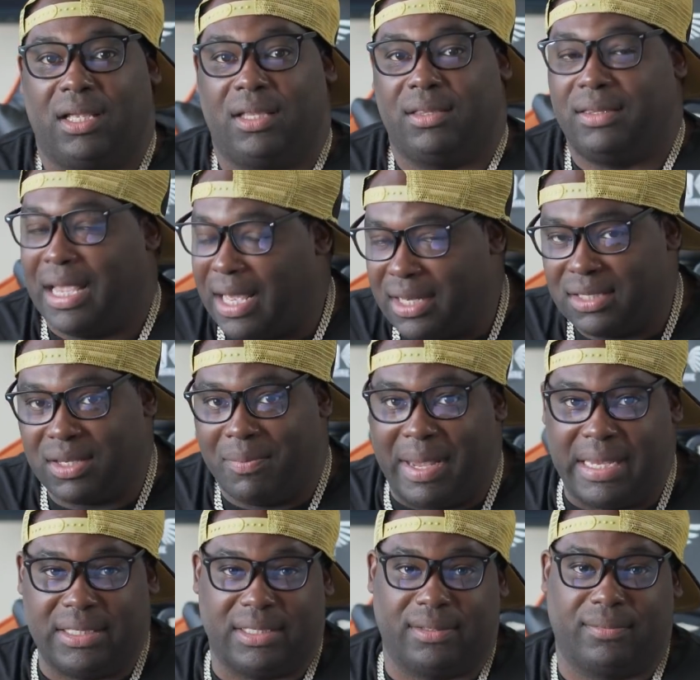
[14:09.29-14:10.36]
That is
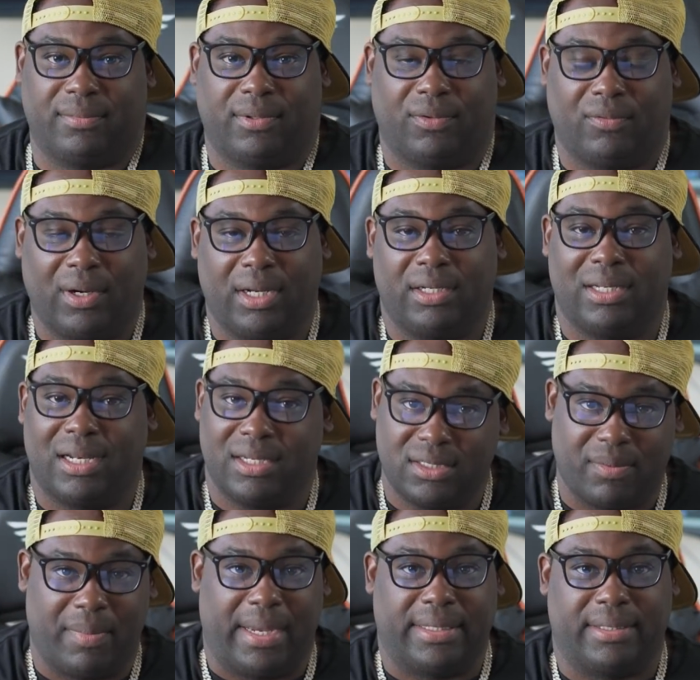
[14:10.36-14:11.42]
amazing, right? That is
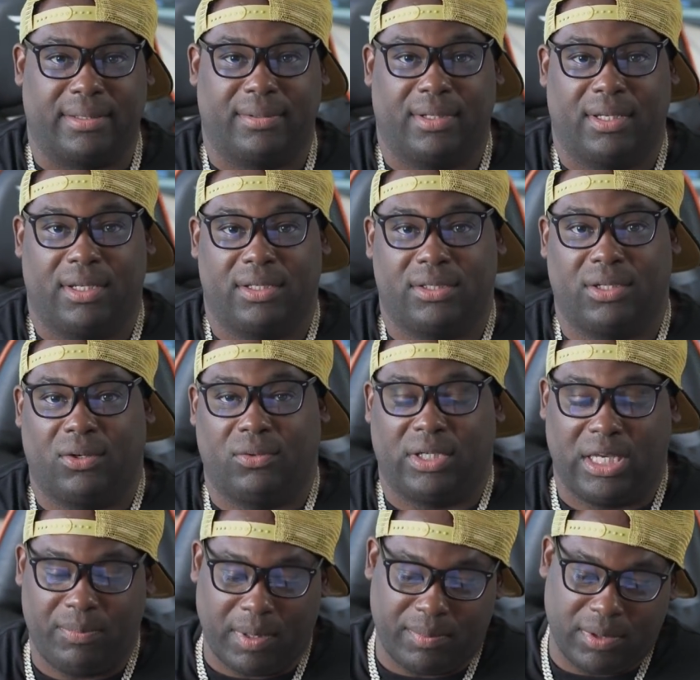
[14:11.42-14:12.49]
amazing. So
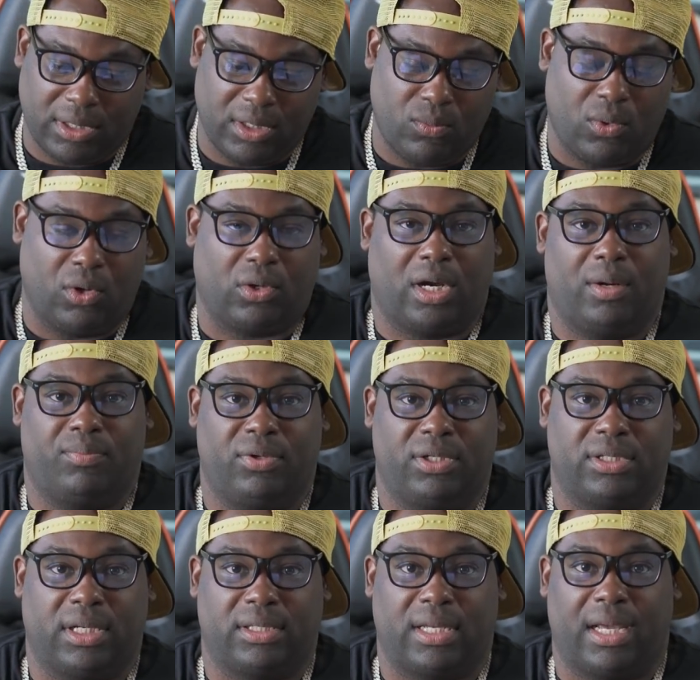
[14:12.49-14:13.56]
keep up the good work. I
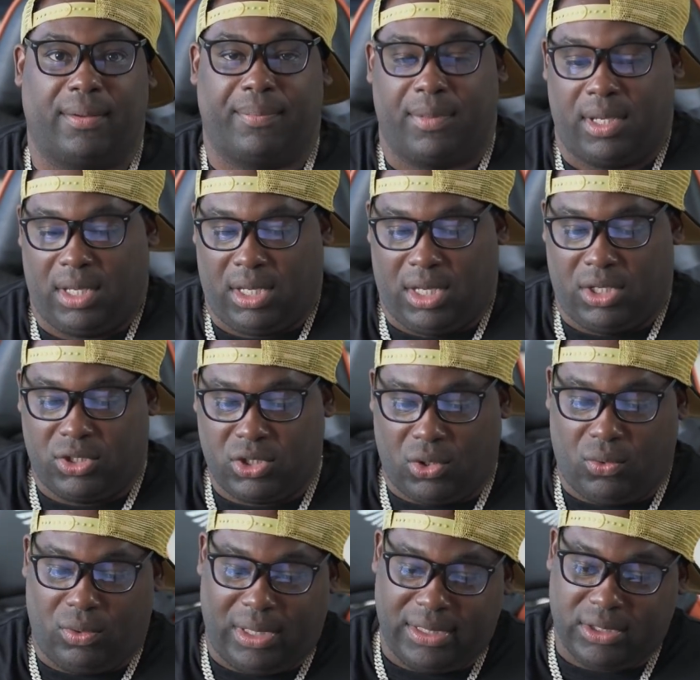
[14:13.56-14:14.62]
appreciate that. So
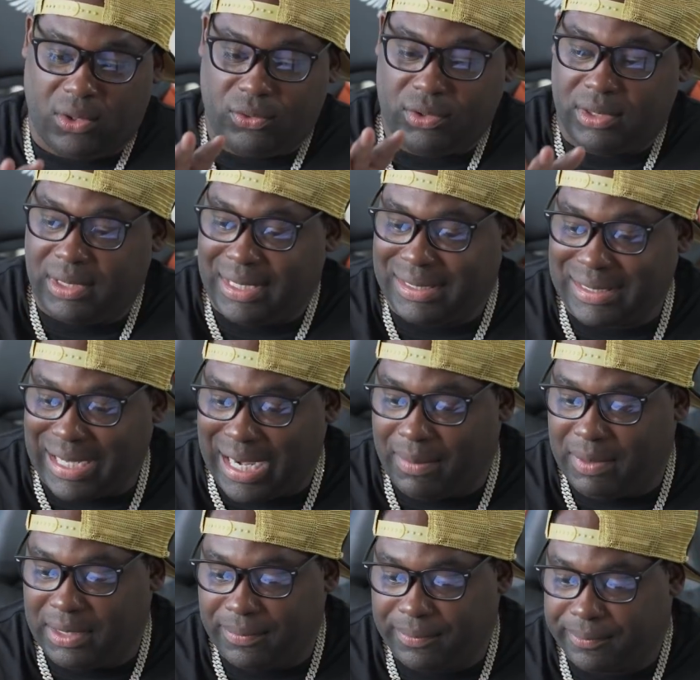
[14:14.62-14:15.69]
let's go to the next
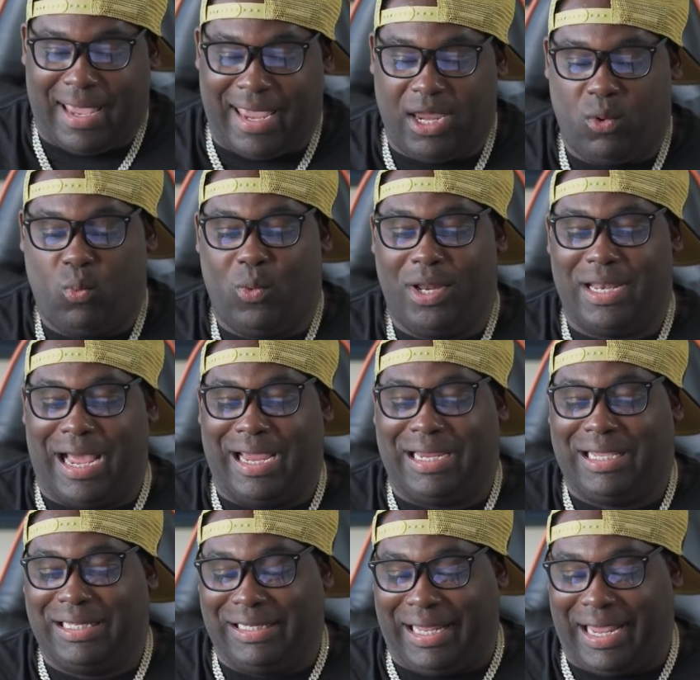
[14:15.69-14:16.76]
comment. When I
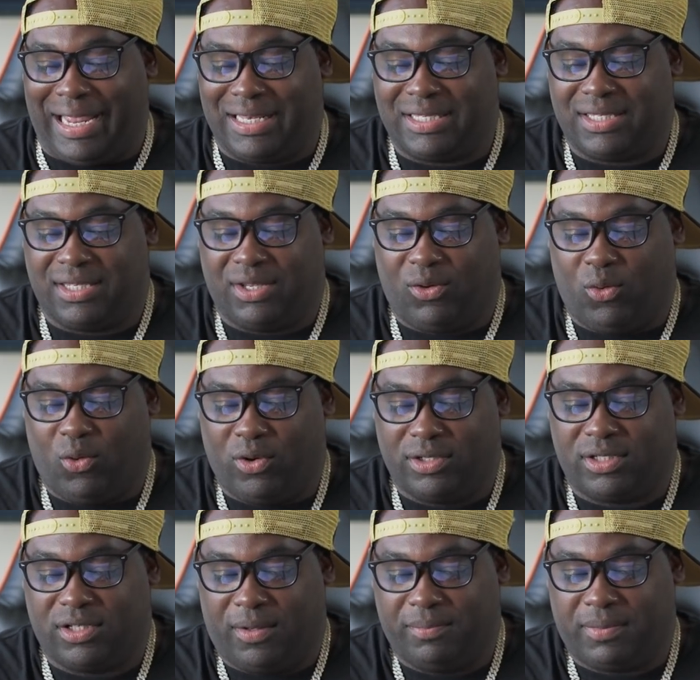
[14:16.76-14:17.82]
glance on
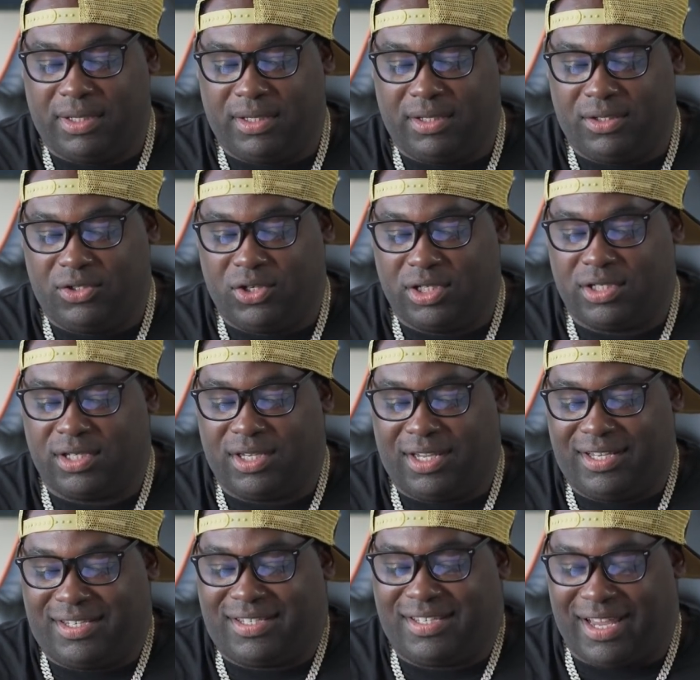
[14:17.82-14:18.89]
something just a
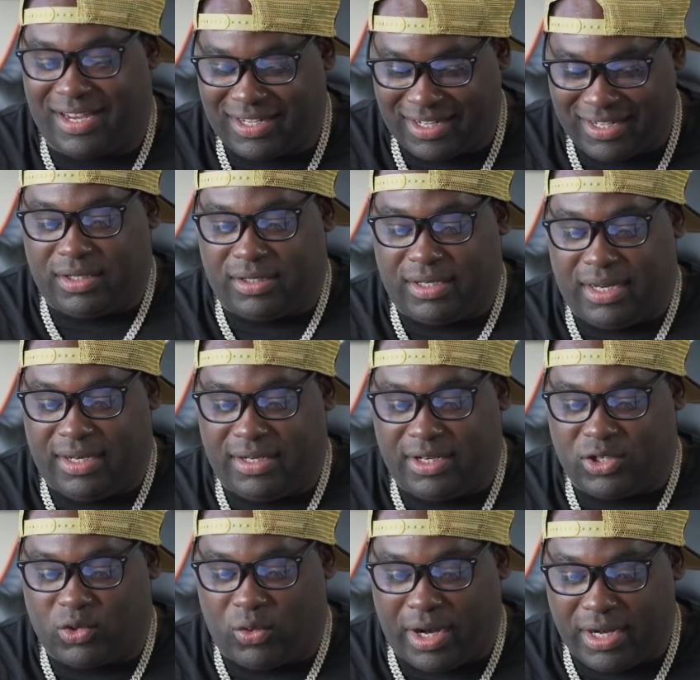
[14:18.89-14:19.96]
second, then the
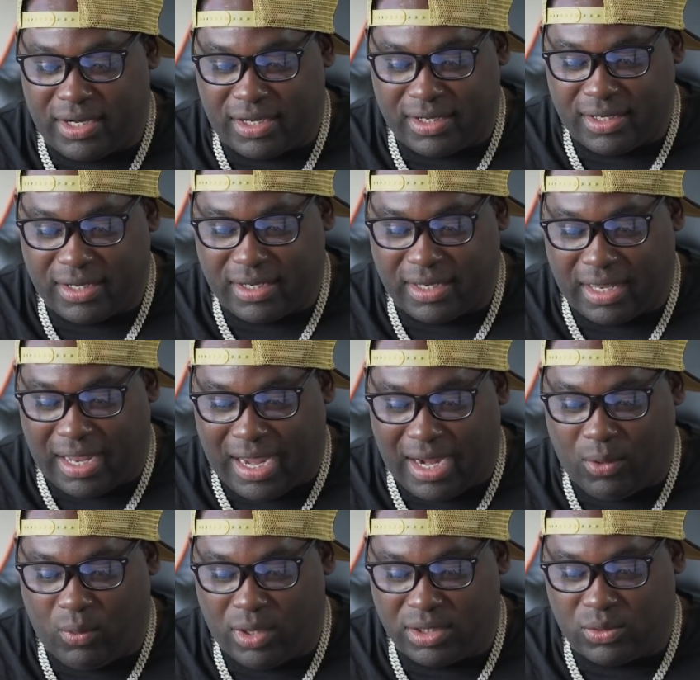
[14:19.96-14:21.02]
trading I
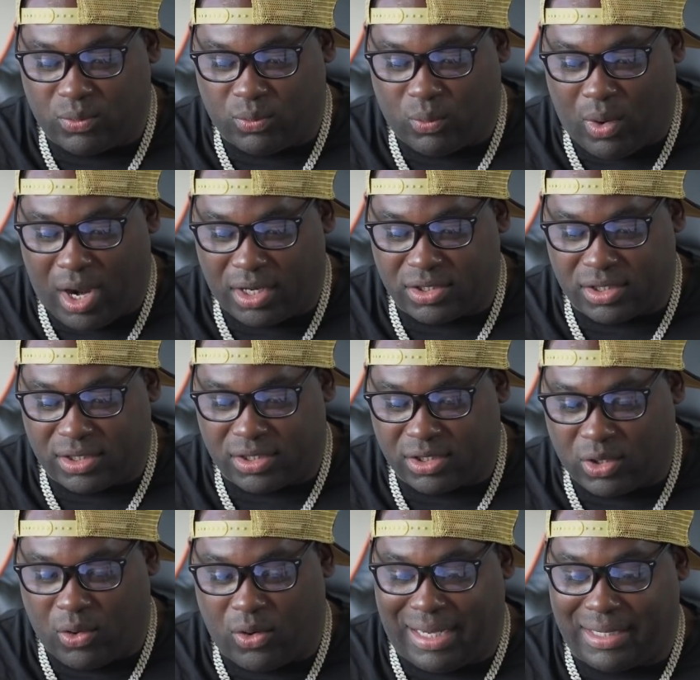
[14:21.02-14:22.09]
was watching is
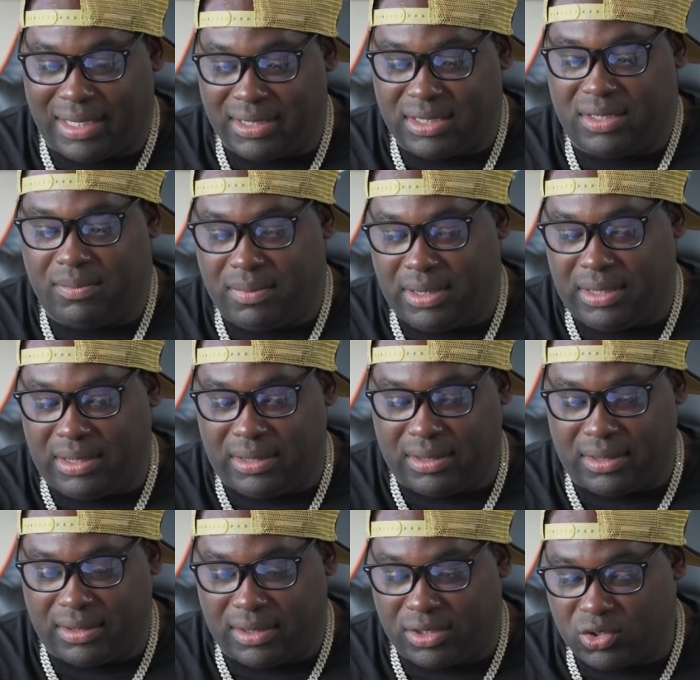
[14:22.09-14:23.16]
going. I guess he mean
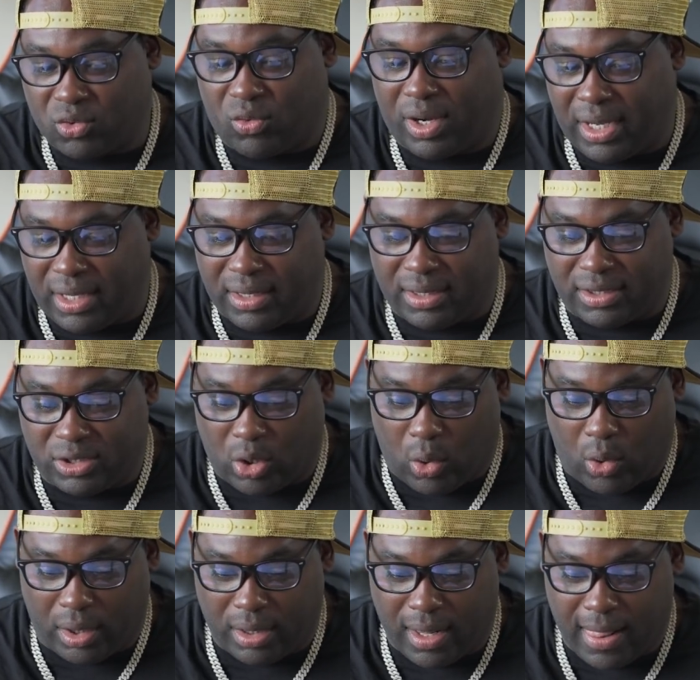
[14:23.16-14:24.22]
the trade is
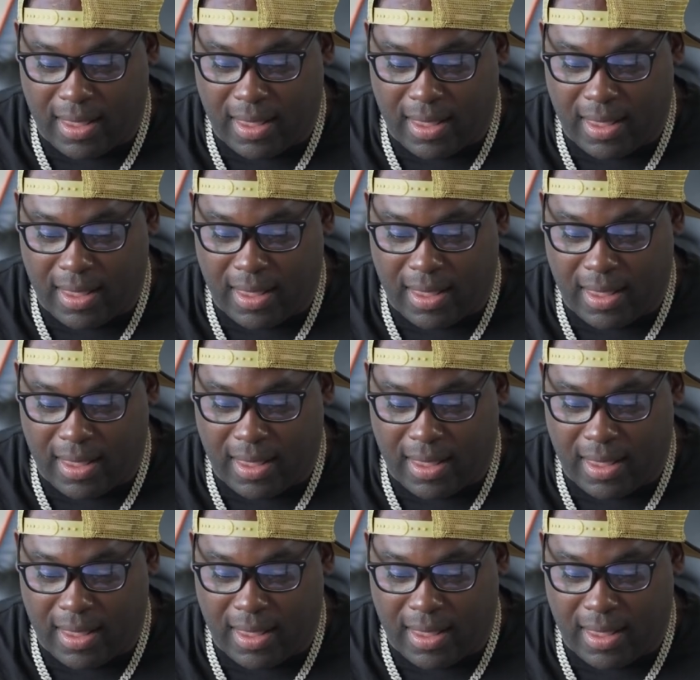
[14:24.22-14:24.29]
going,